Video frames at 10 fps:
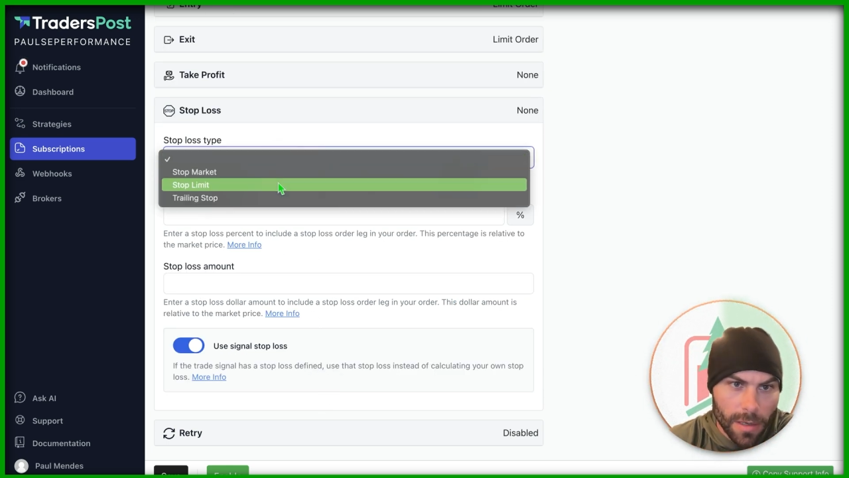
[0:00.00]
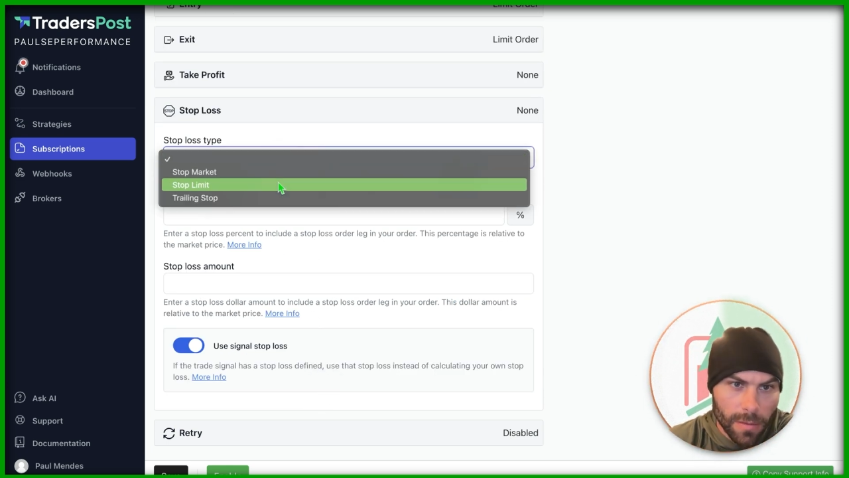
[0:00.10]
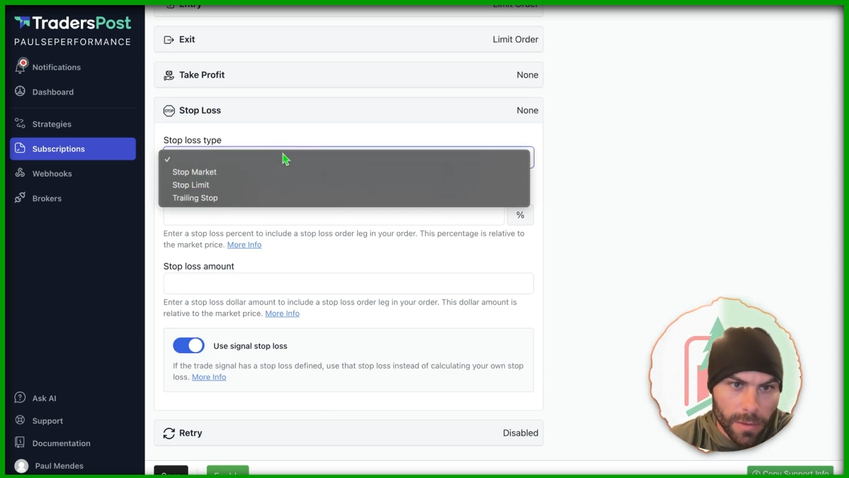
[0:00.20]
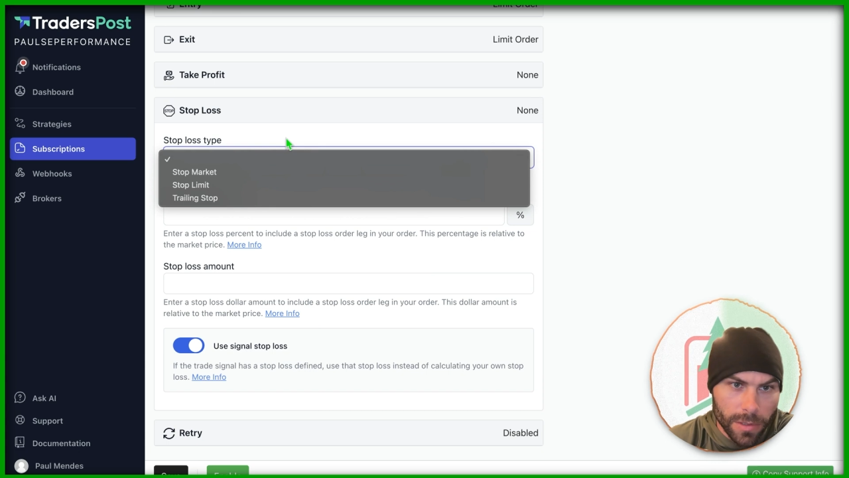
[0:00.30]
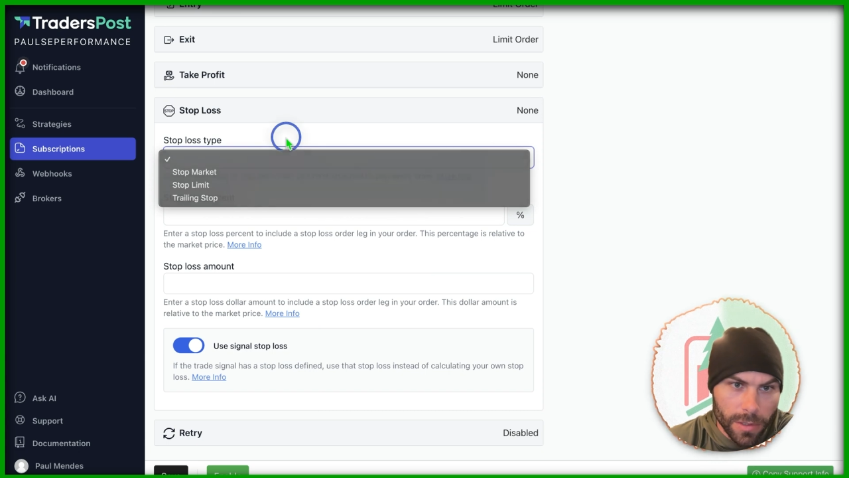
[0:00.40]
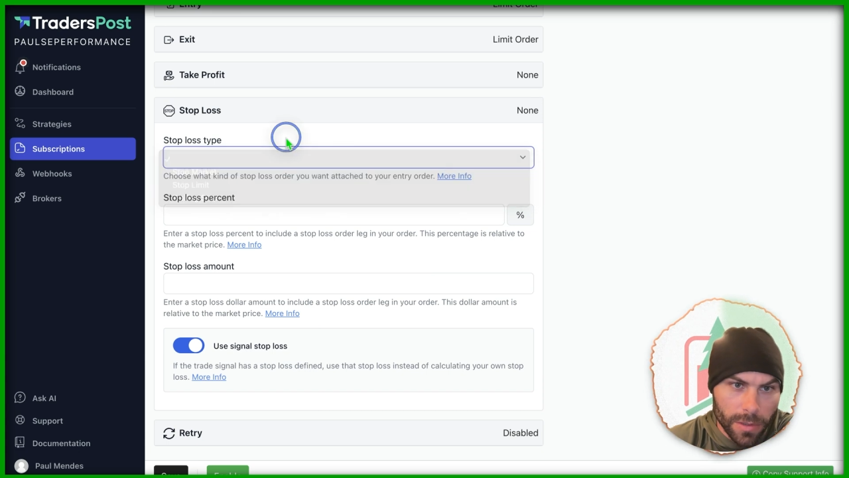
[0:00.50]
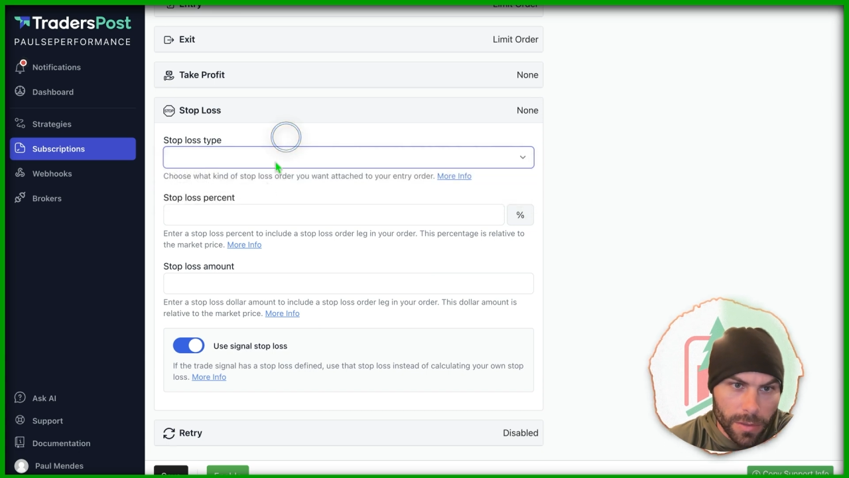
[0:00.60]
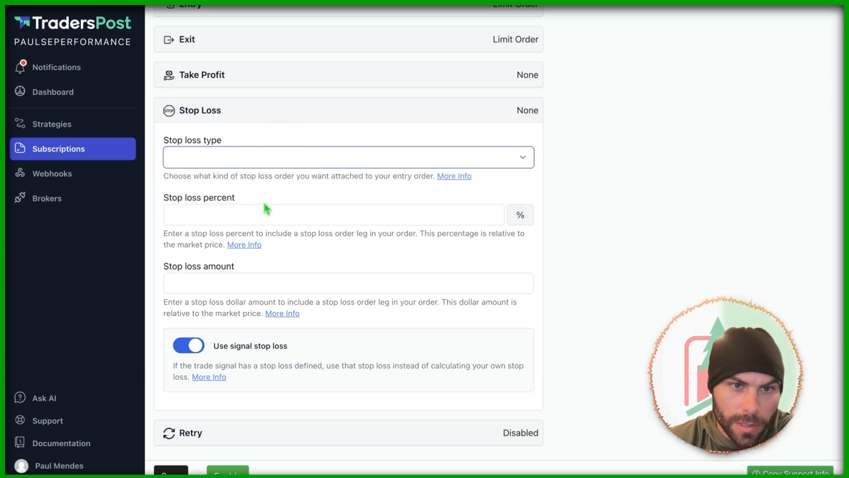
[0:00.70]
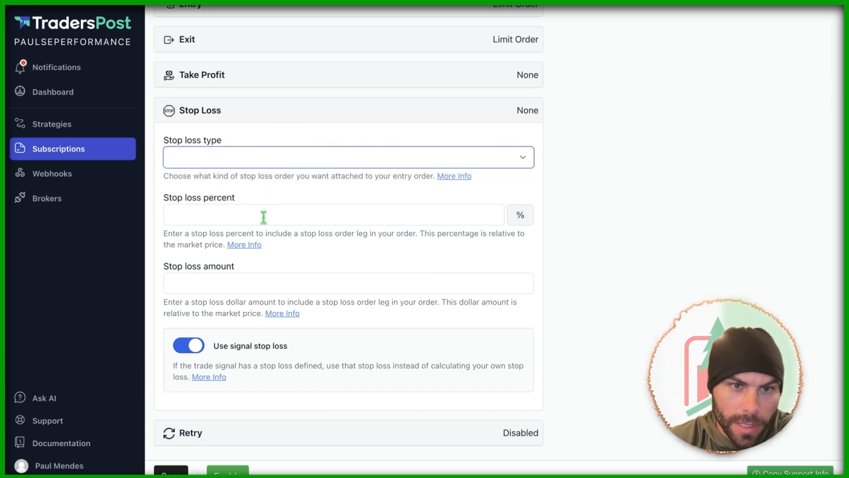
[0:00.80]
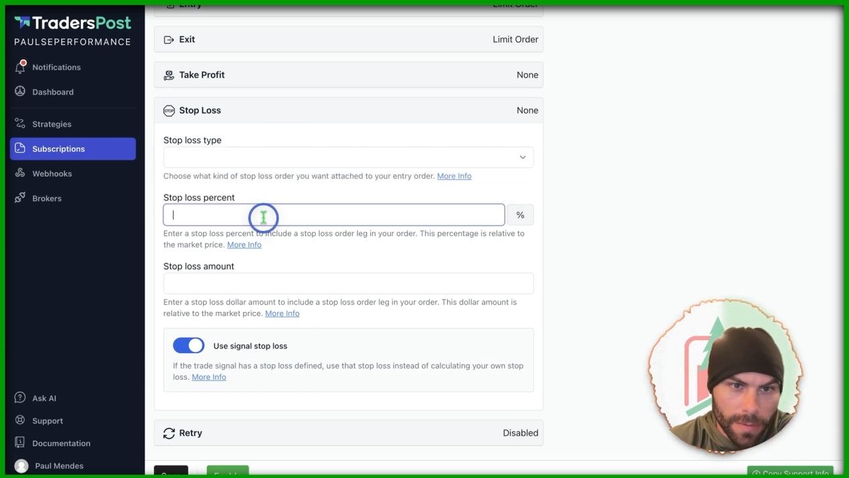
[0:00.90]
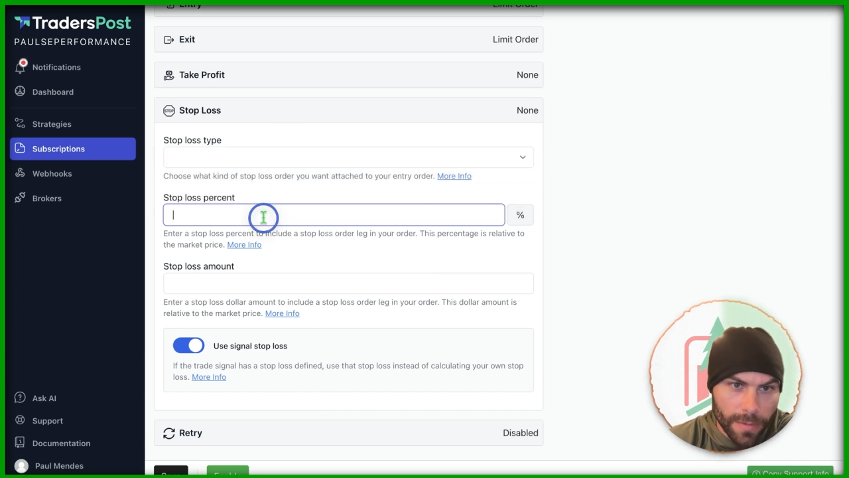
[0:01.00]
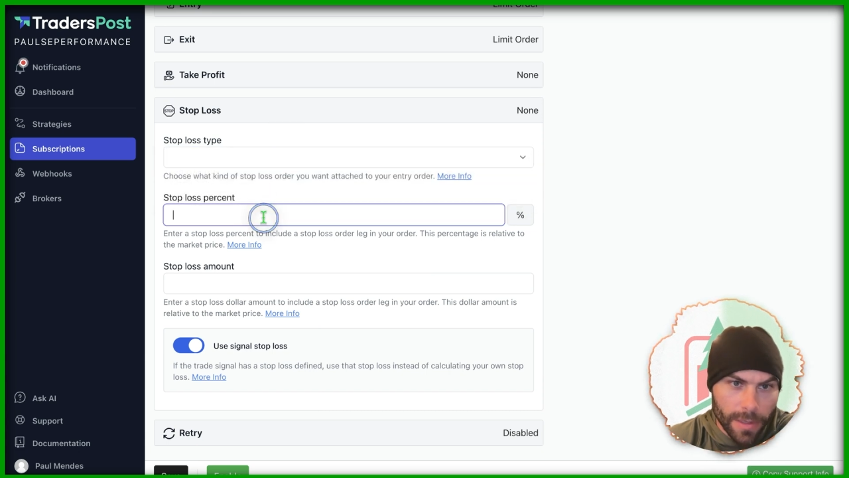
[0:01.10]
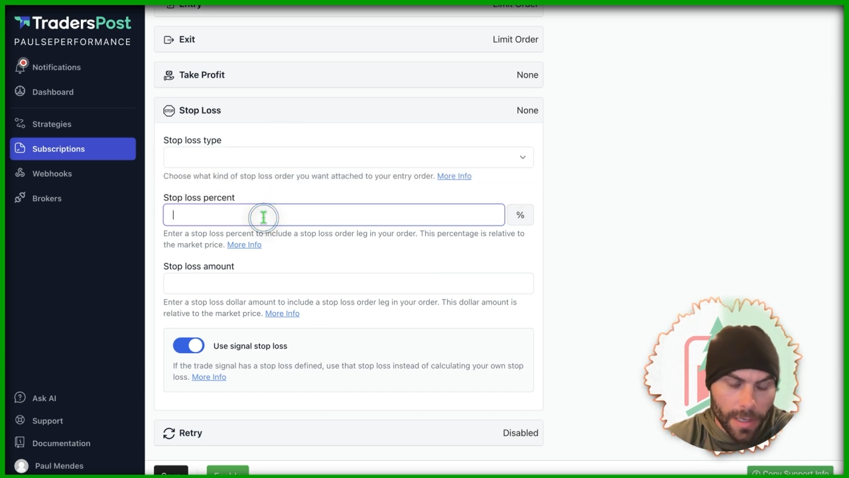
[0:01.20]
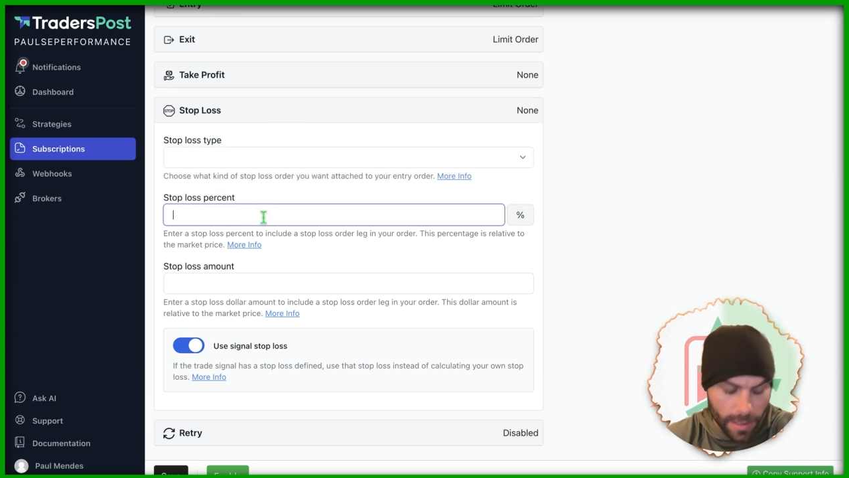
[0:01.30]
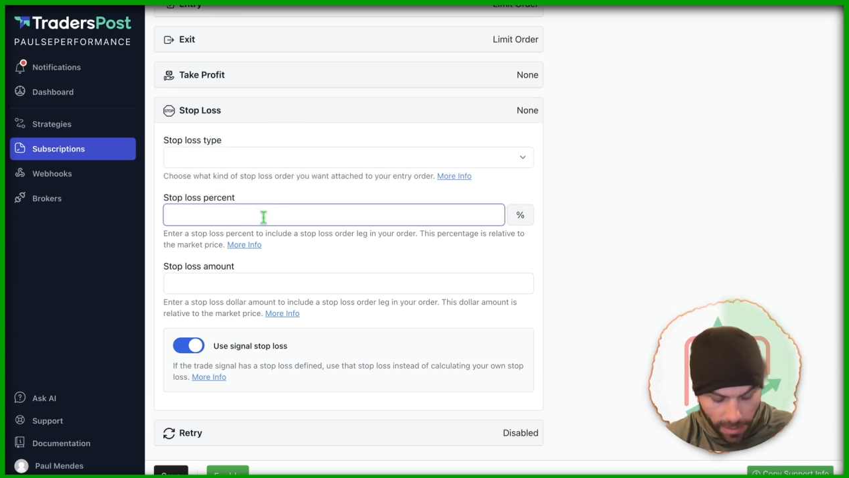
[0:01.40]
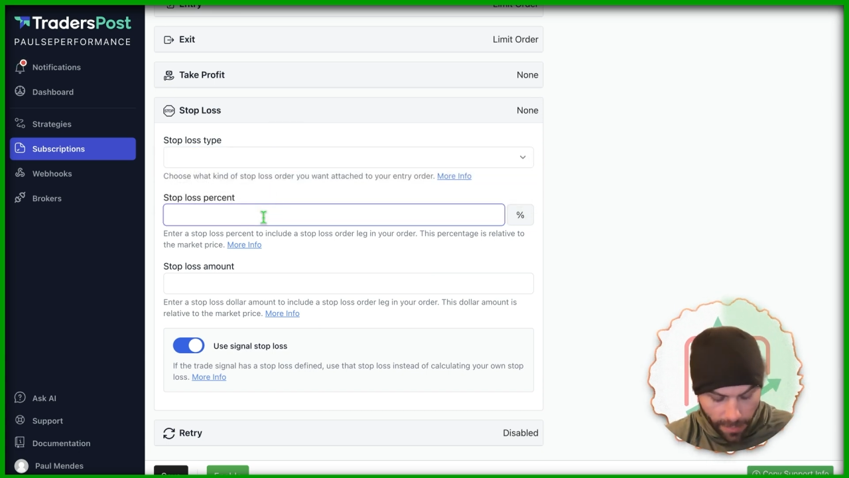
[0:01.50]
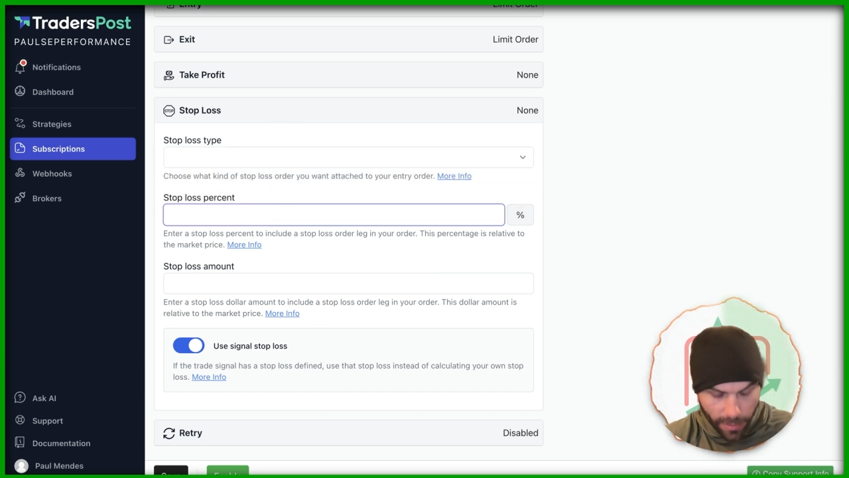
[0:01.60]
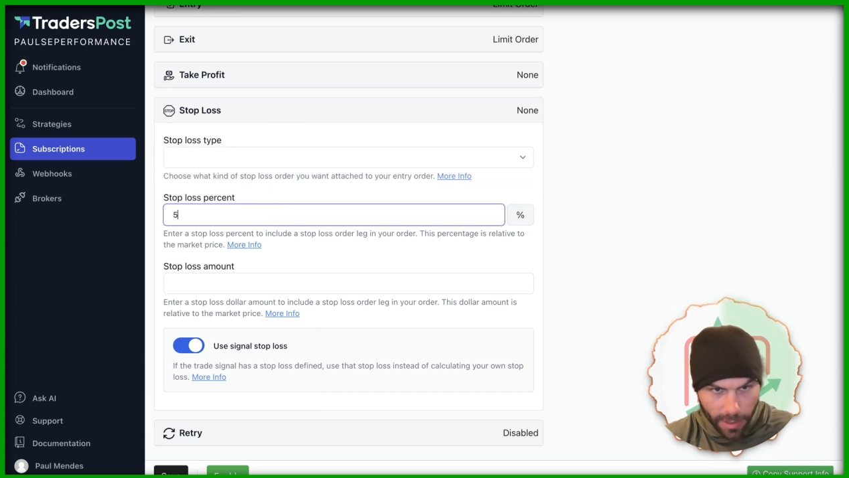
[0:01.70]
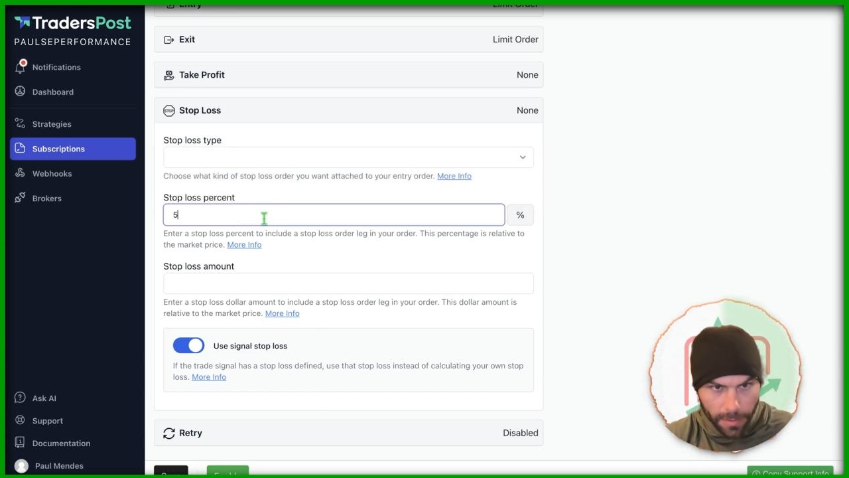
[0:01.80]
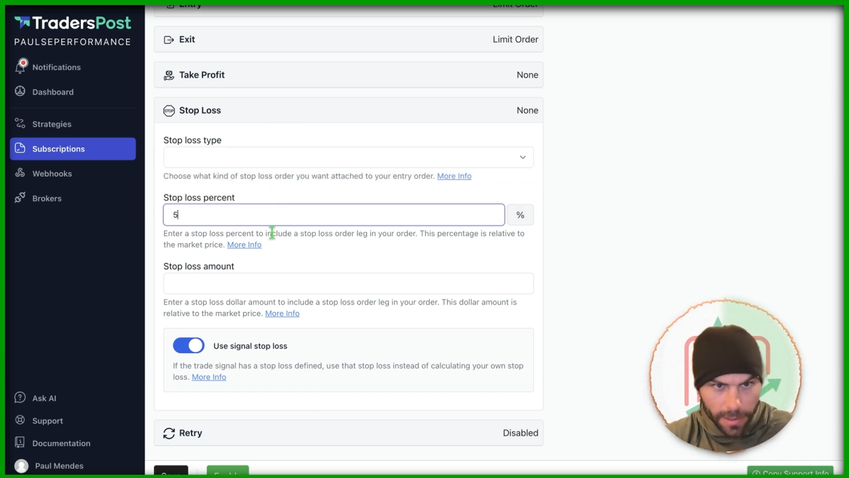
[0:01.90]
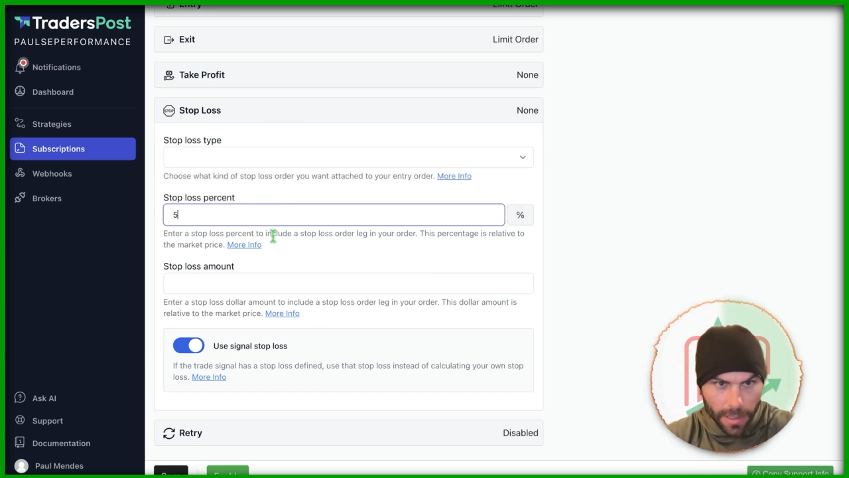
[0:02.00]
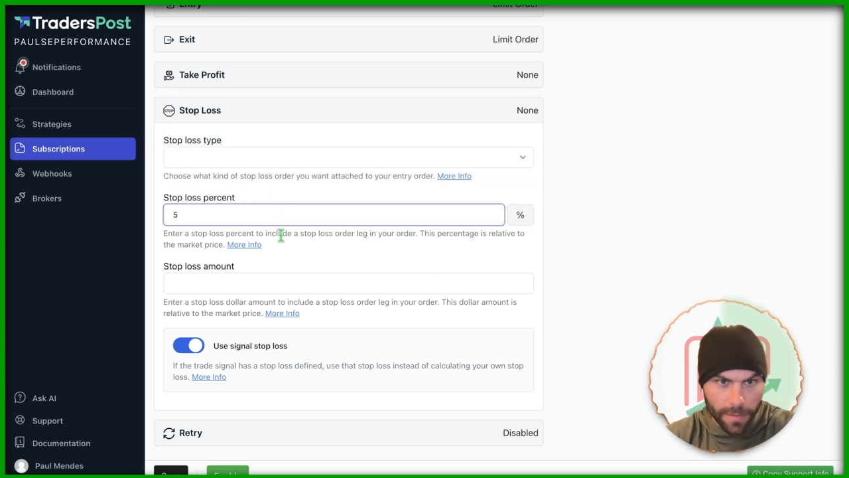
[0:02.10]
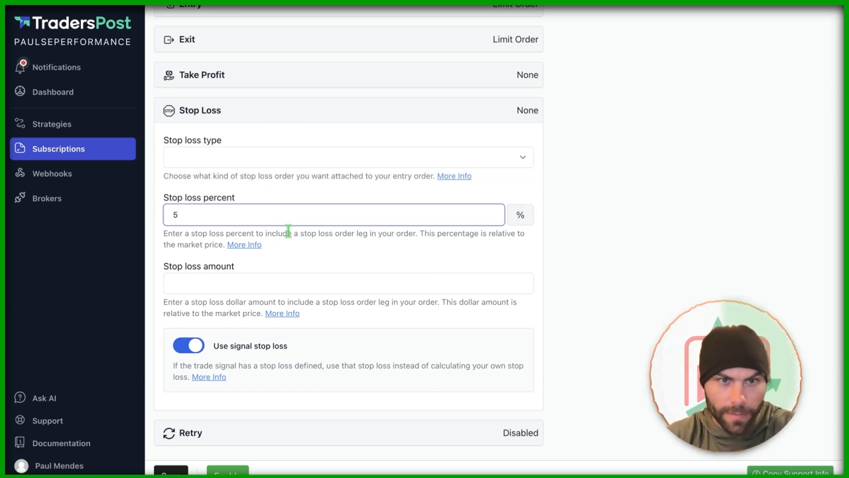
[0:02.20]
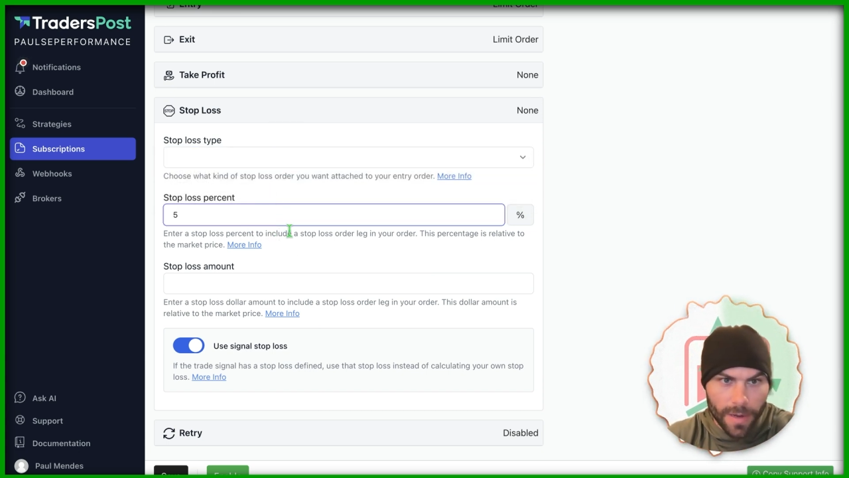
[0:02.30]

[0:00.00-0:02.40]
We'll do the same thing, stop loss percent,